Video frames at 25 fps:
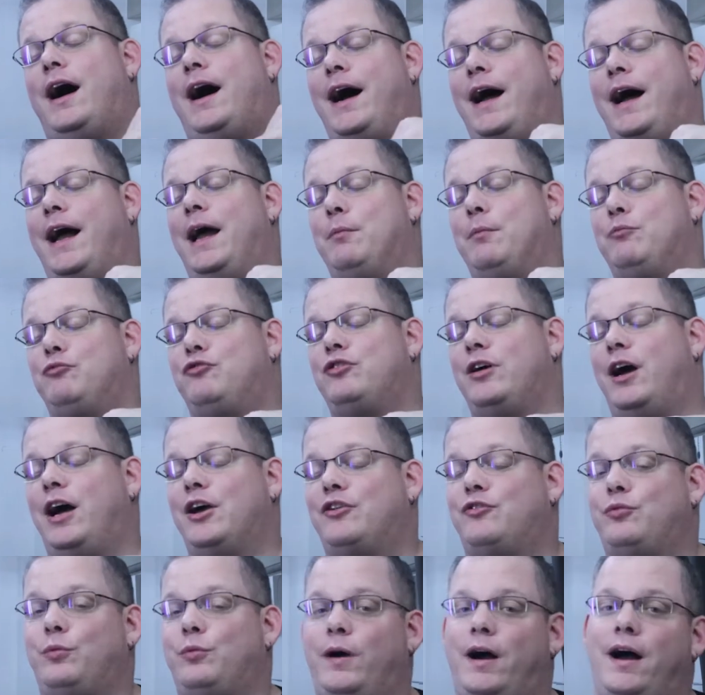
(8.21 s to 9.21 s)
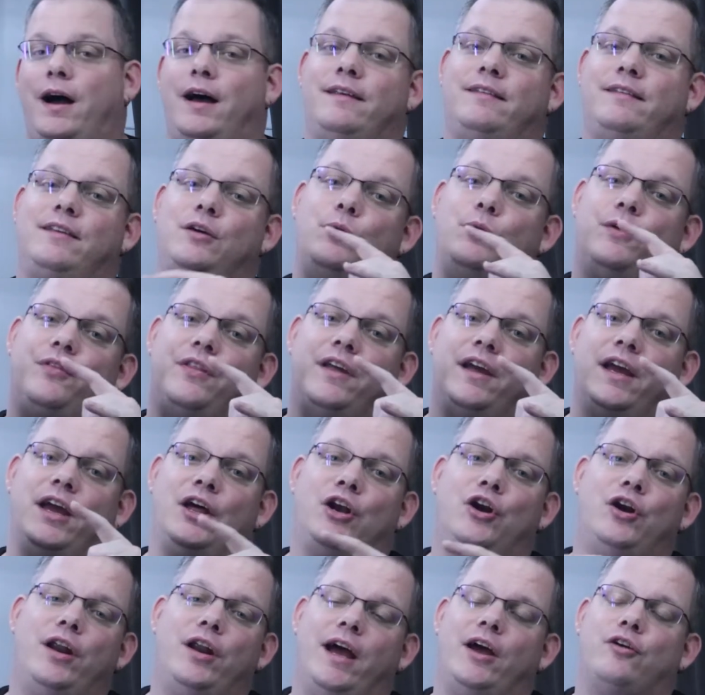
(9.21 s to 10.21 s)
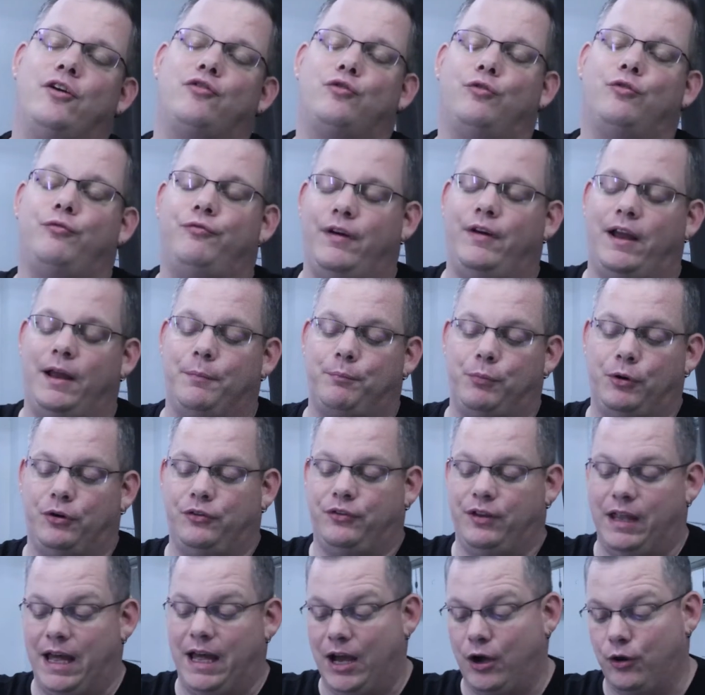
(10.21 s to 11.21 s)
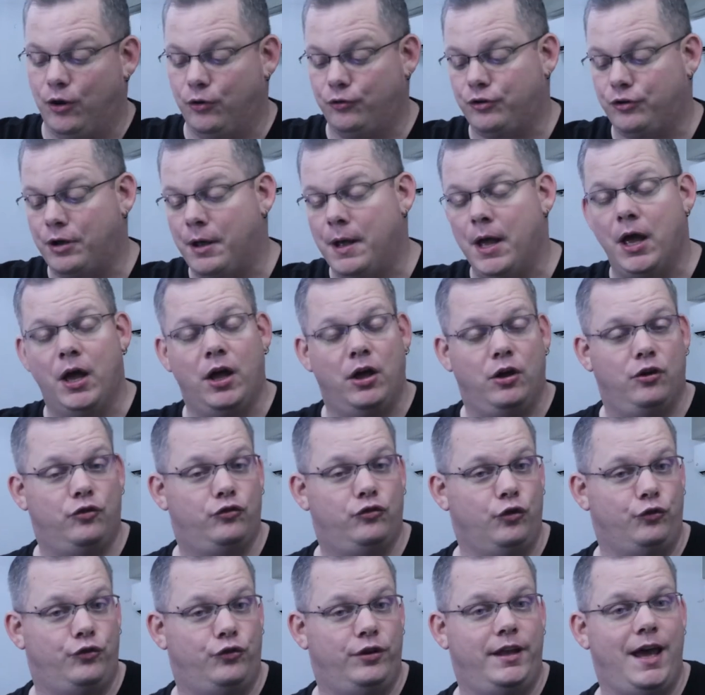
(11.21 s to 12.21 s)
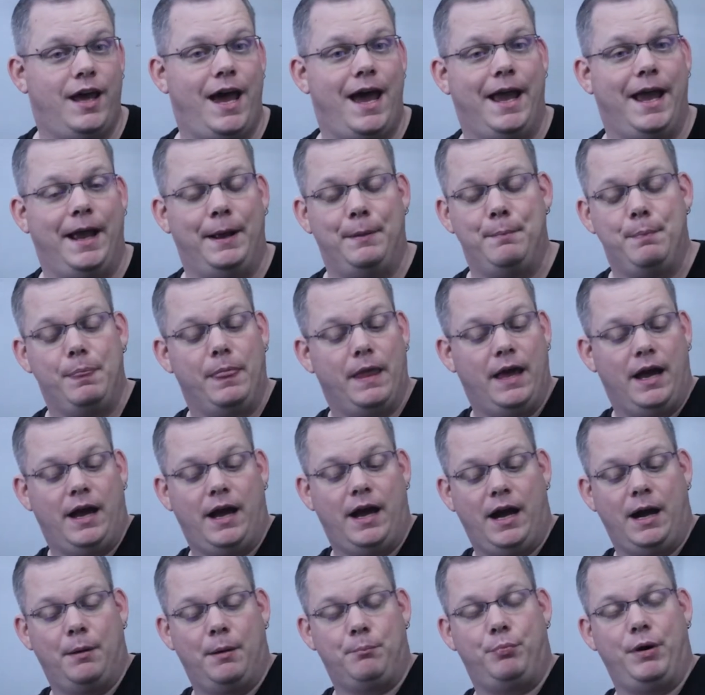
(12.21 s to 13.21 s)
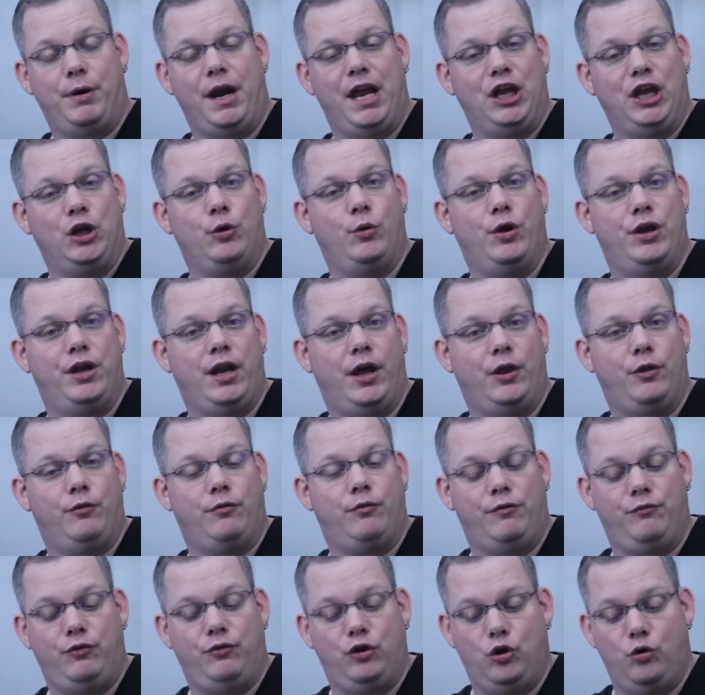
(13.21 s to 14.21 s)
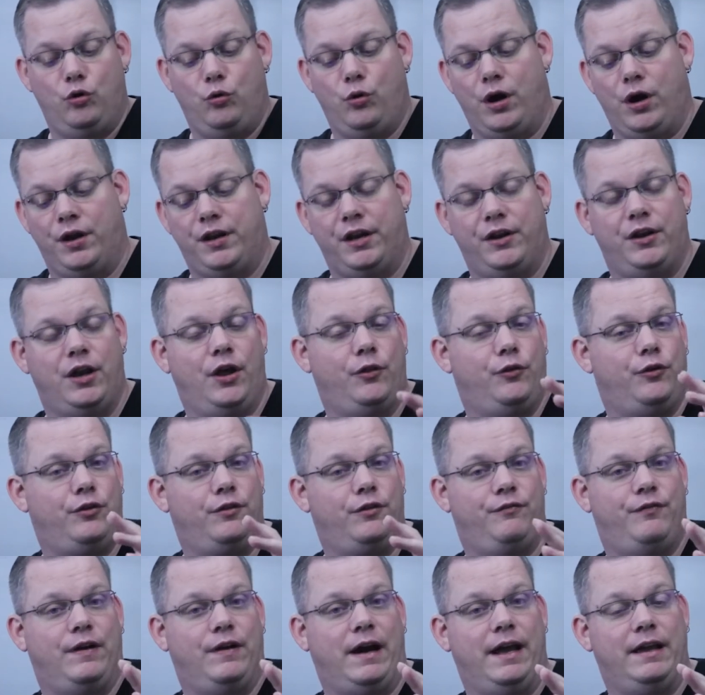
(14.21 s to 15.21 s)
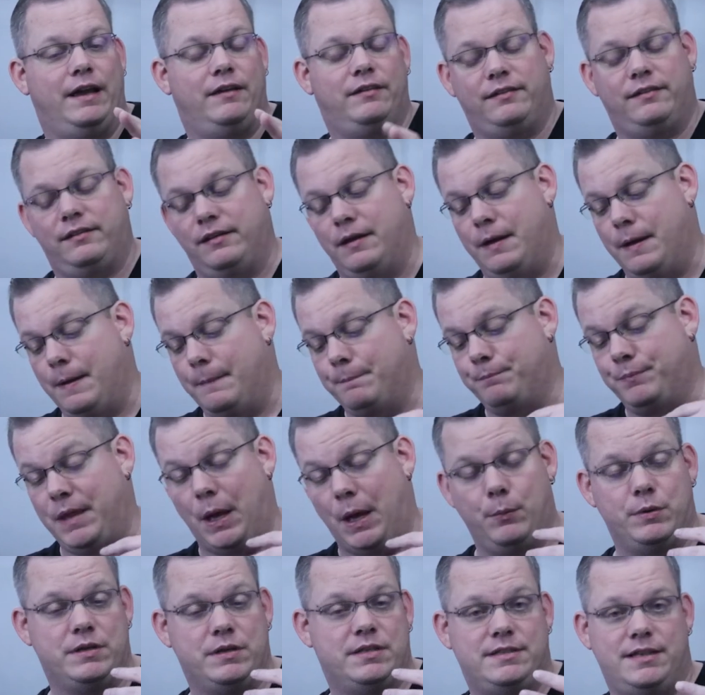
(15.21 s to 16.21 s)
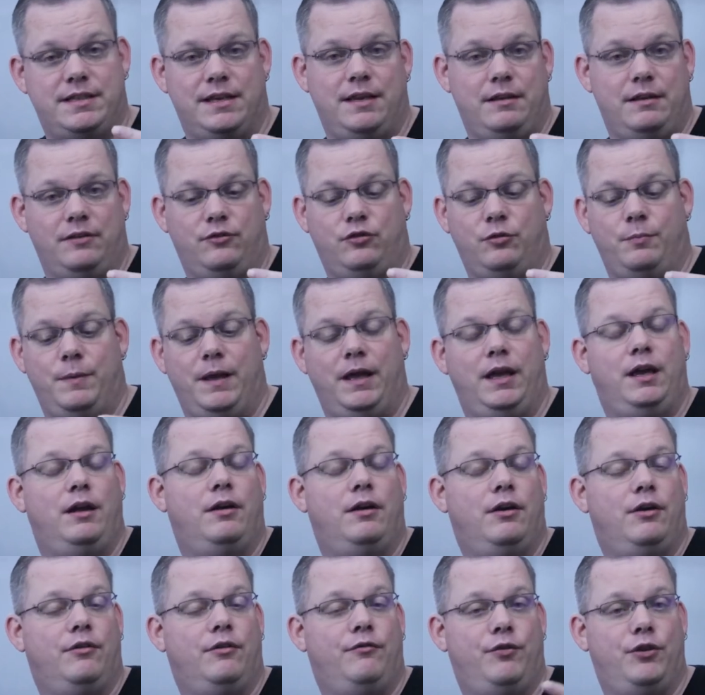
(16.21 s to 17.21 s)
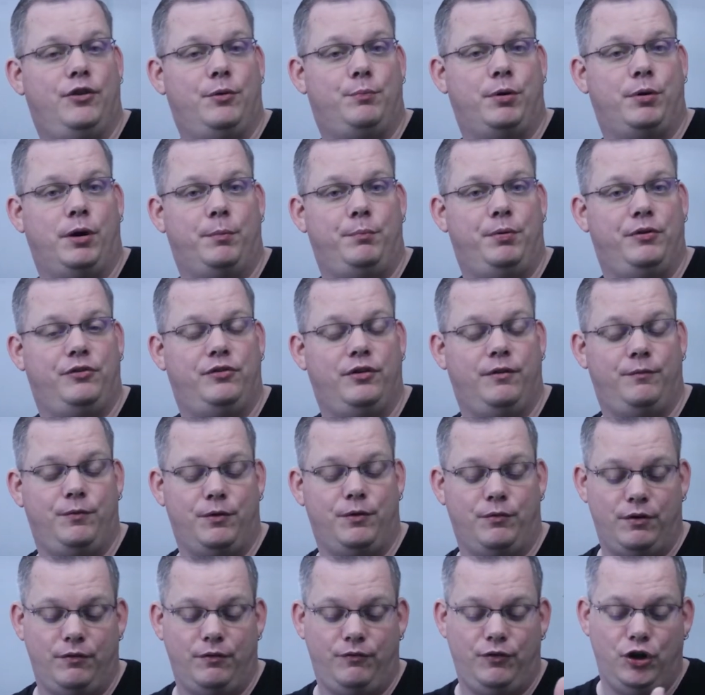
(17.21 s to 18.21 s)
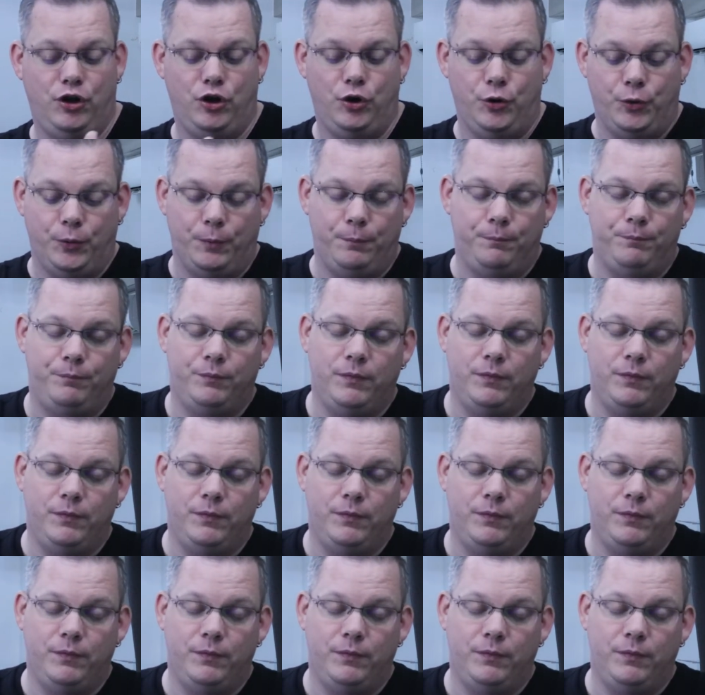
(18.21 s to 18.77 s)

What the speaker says: I am Joshua Ozzie with the International Vapors Lounge. So today, I'm bringing you another review on another device that was sent to me for the purpose of the review.